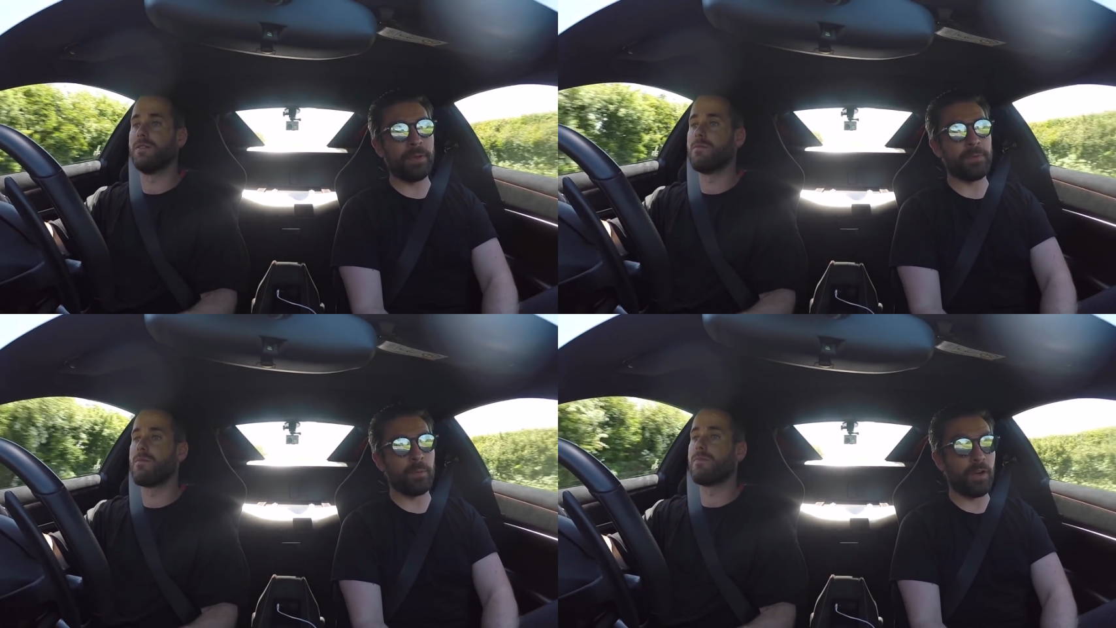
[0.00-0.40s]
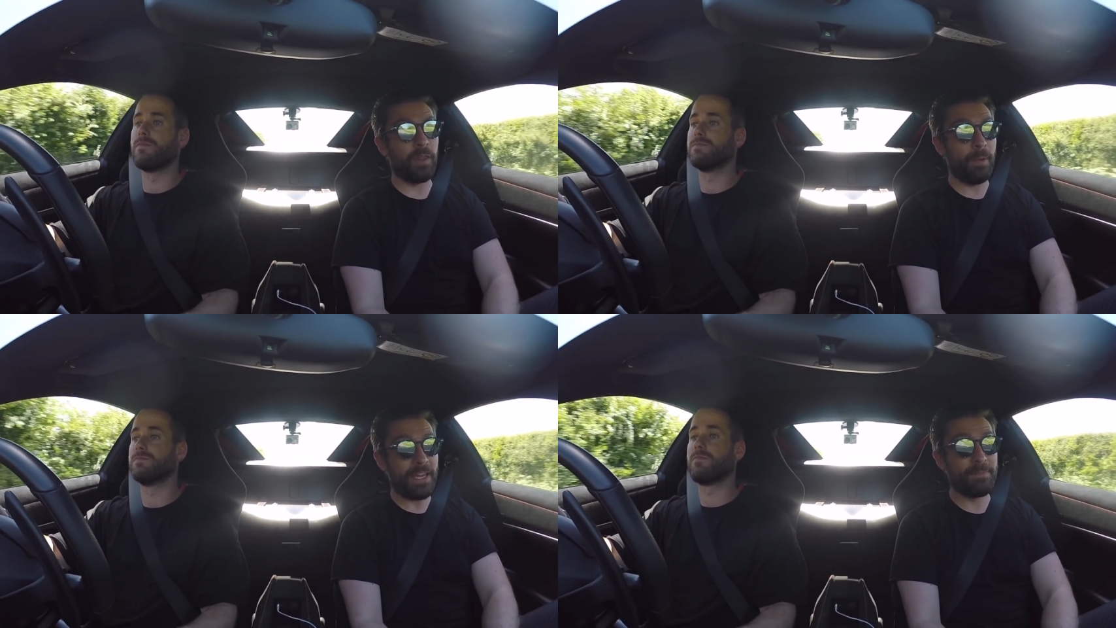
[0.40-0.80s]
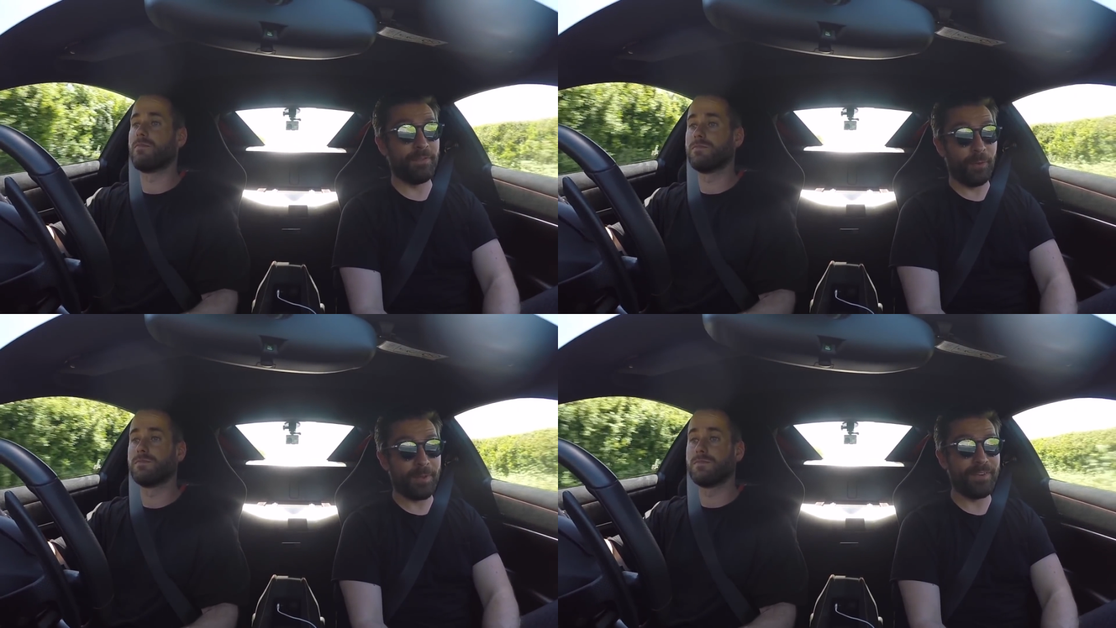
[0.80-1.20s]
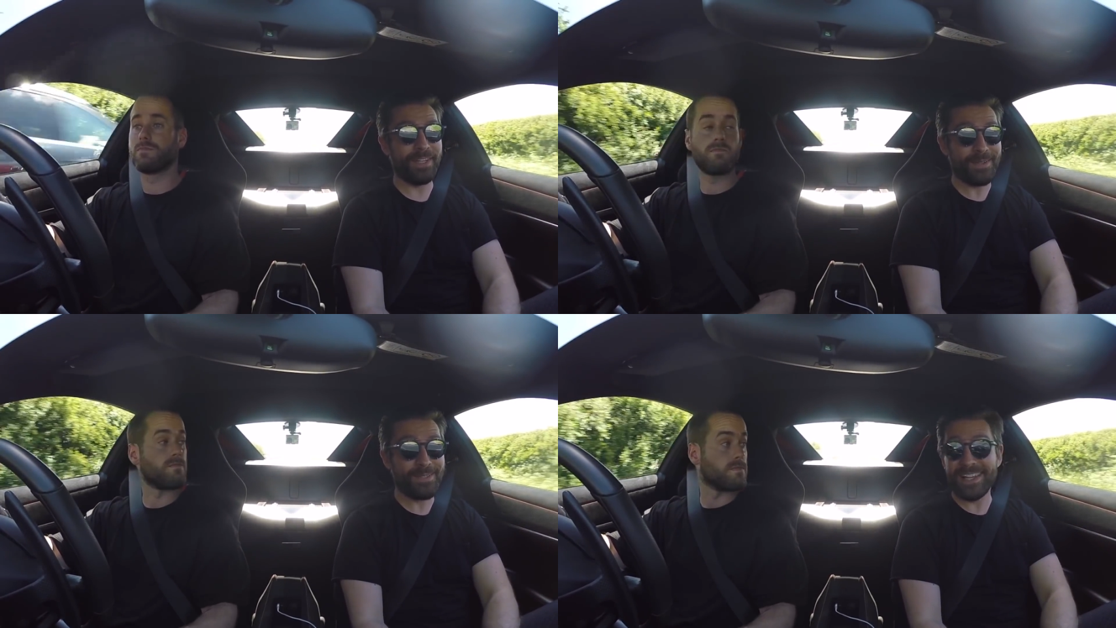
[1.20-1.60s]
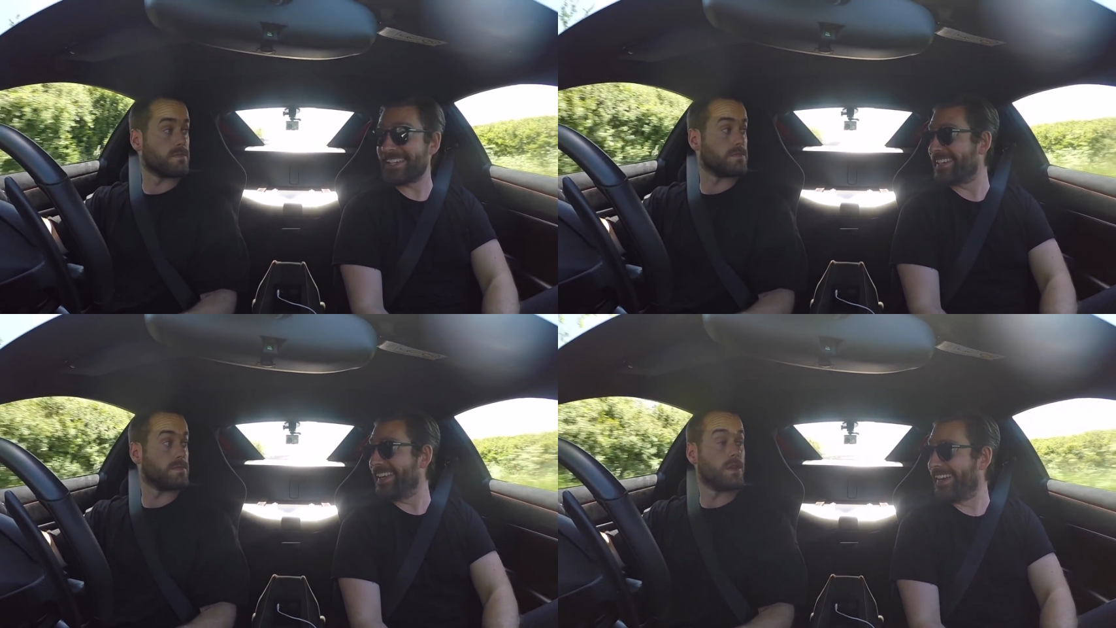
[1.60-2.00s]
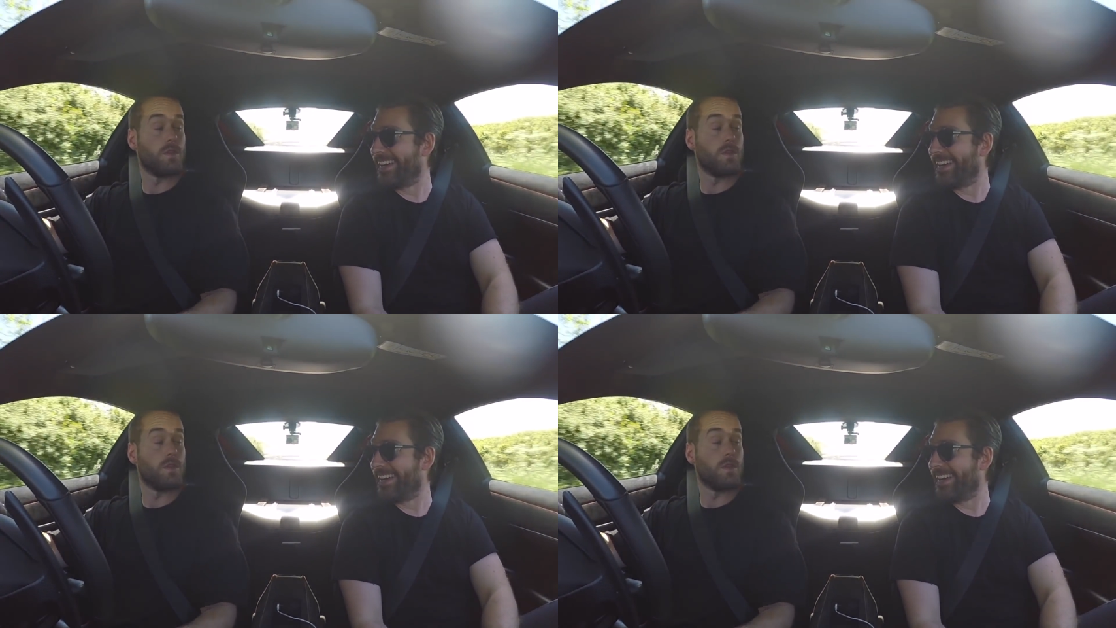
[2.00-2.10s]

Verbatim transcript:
Speaker 1: but it was one of the best performing videos of last year.